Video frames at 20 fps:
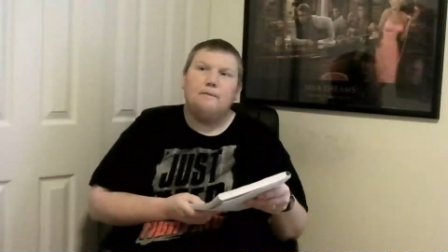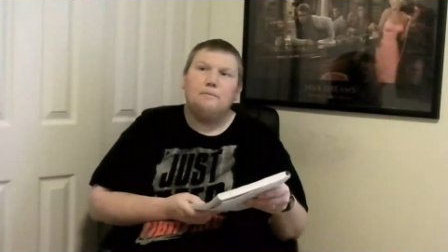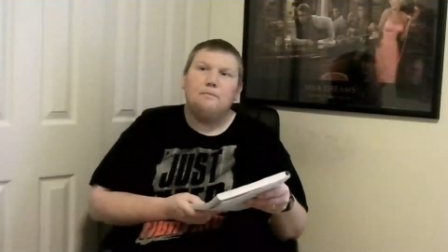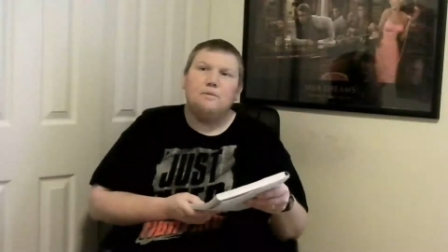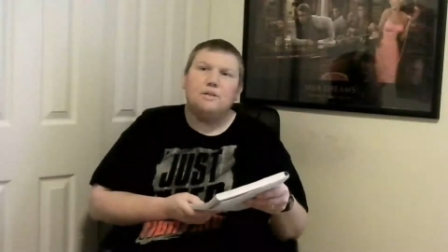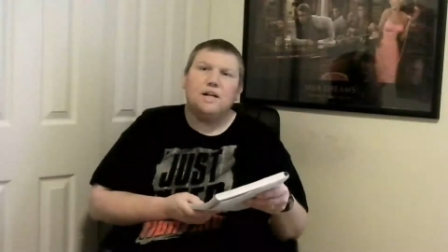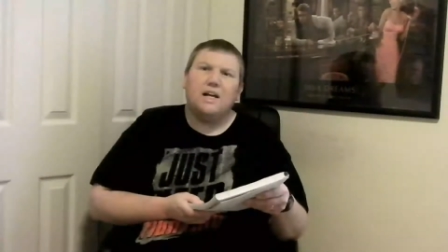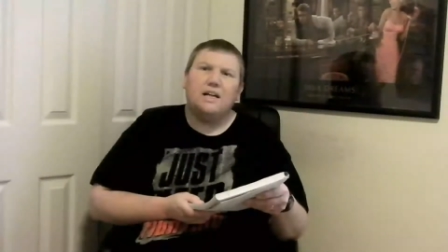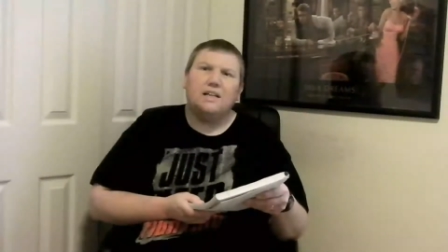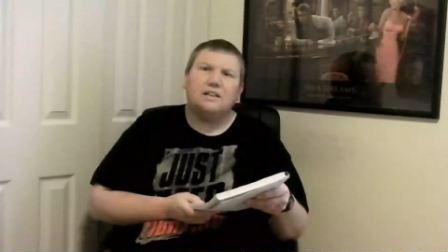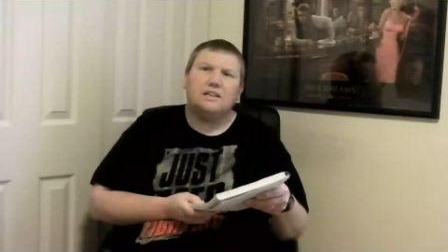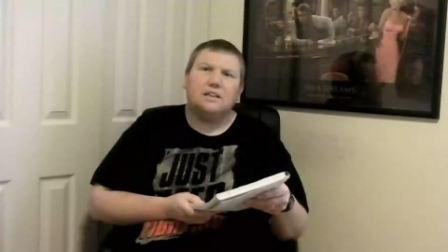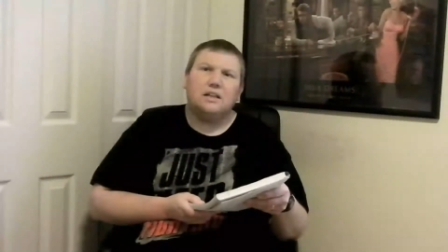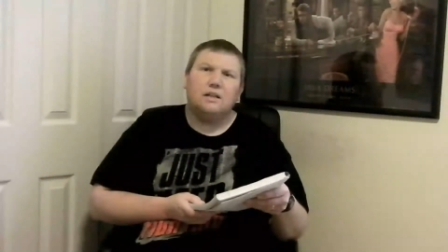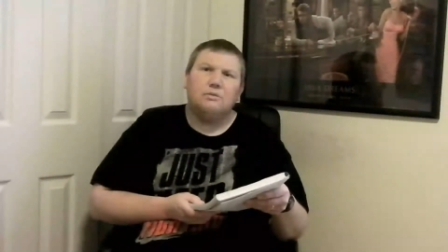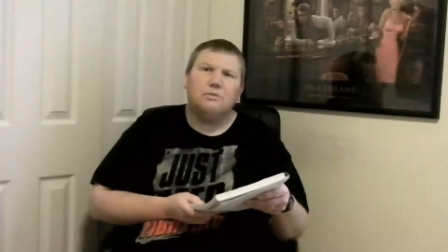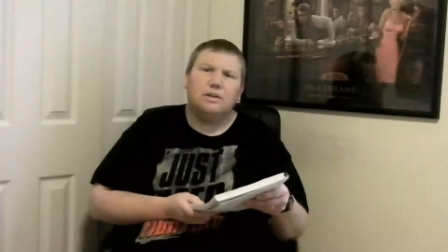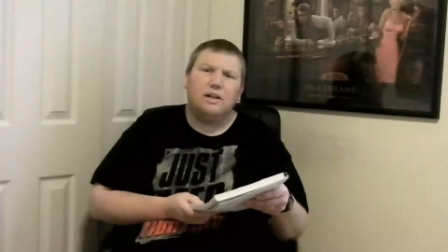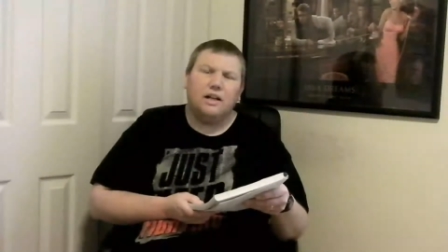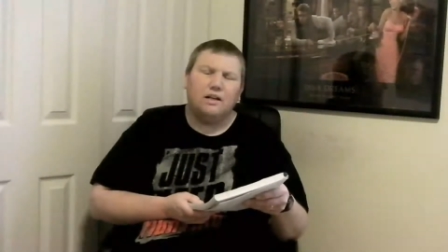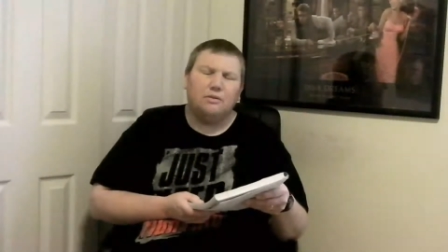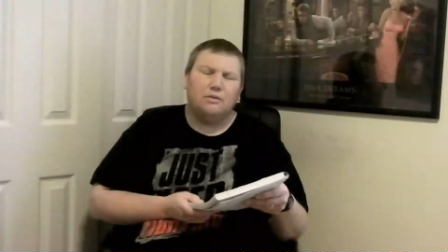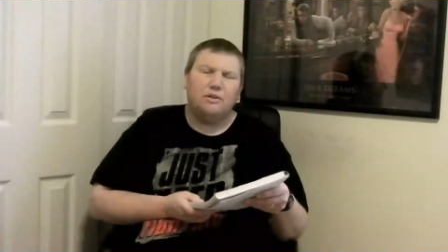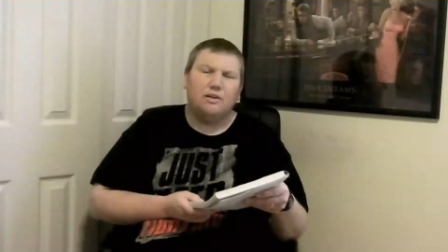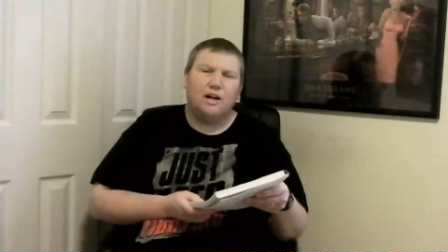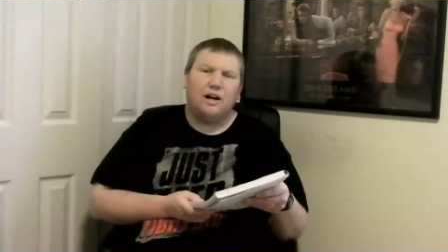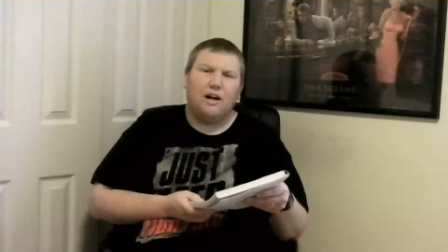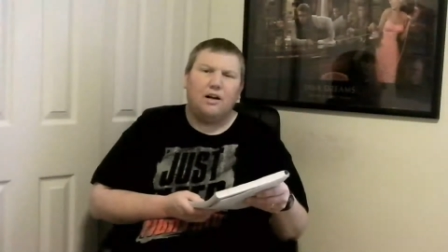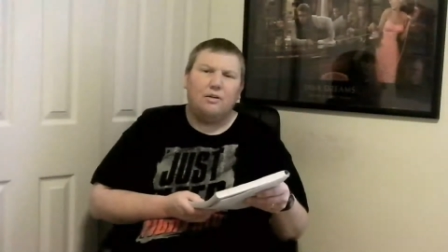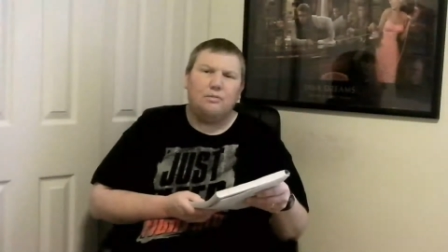Jazz coming out of
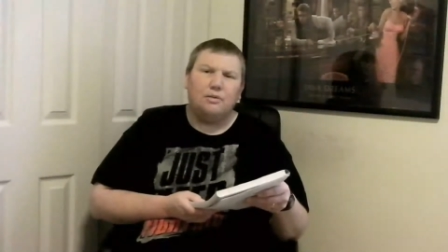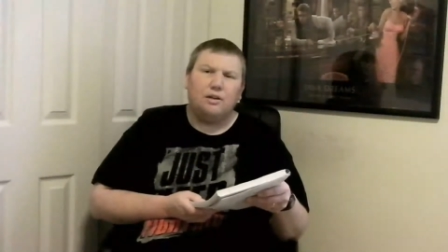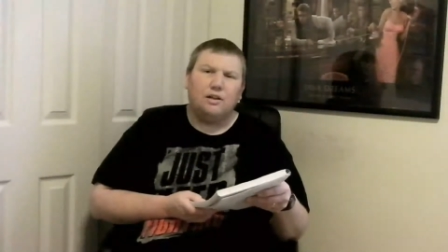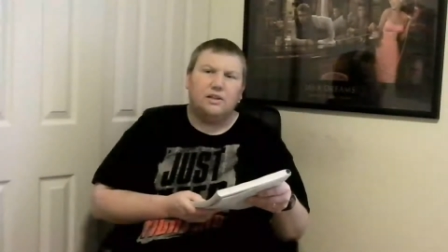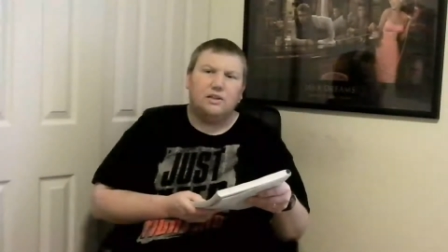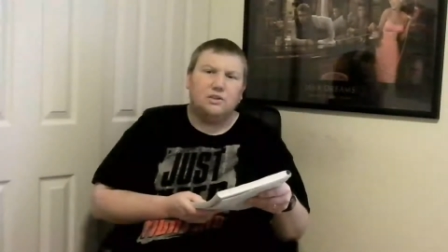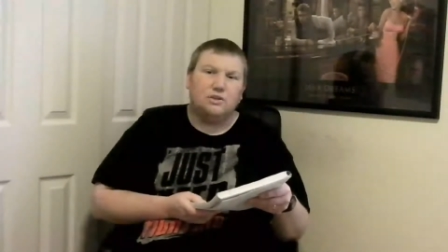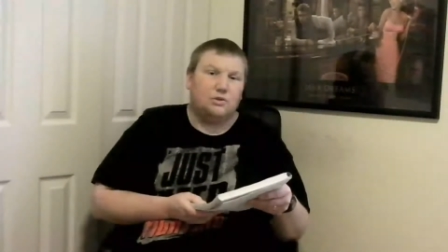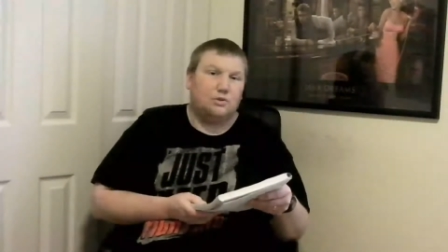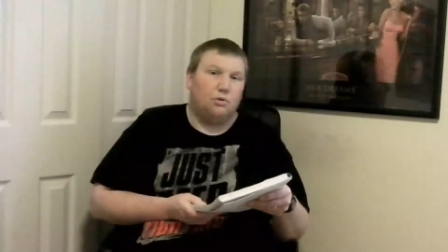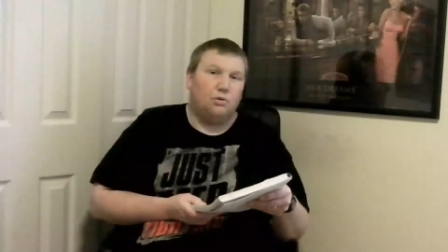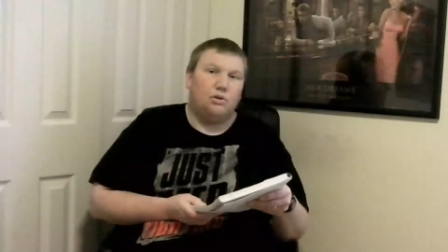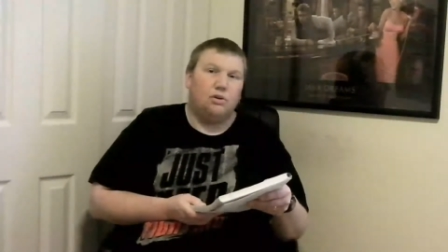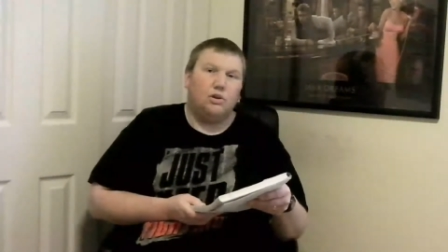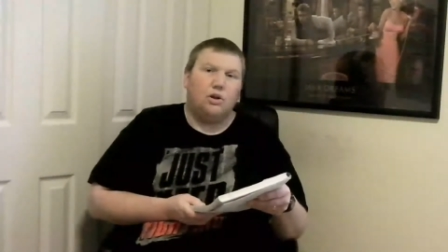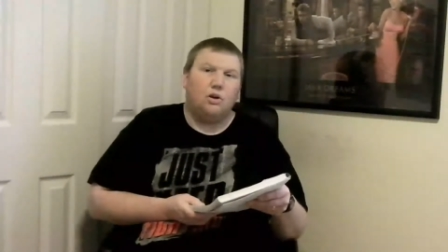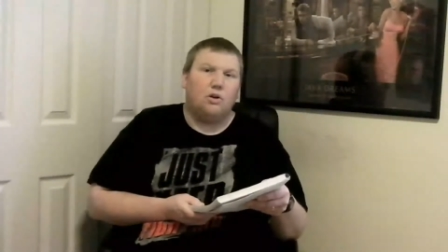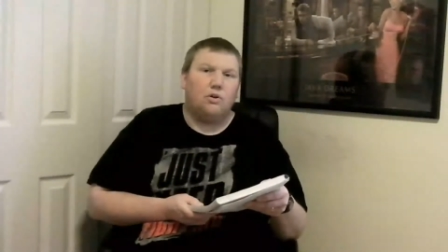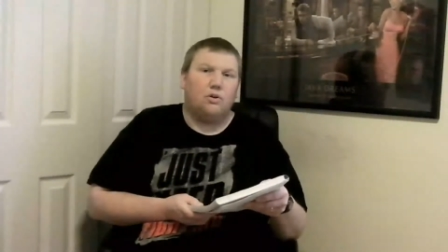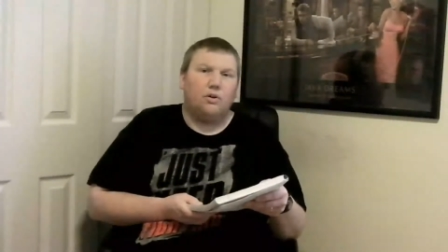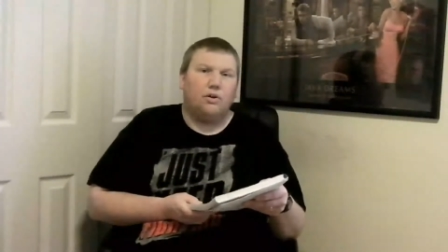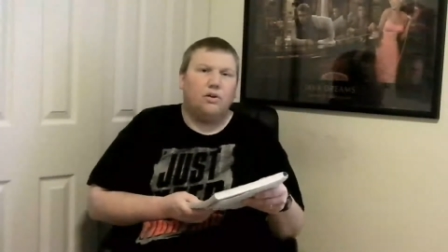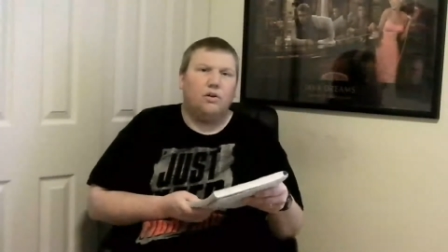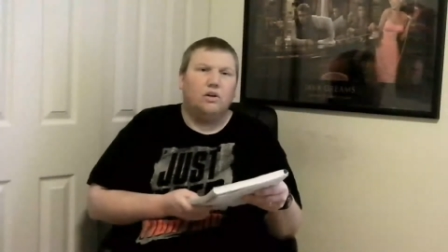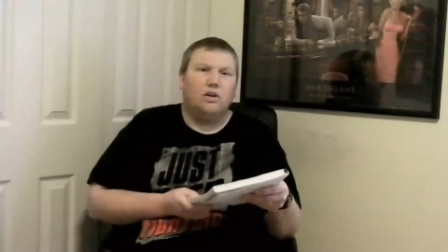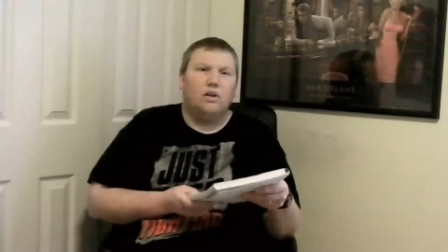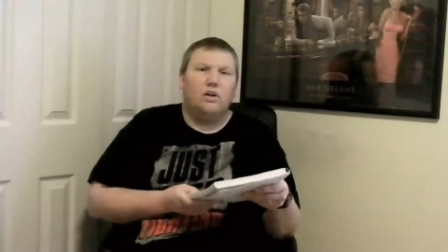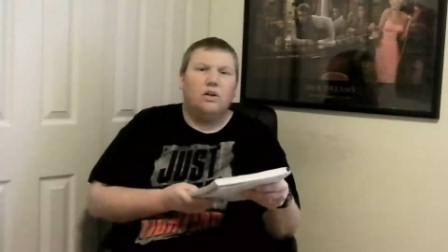retirement because Jordynne called her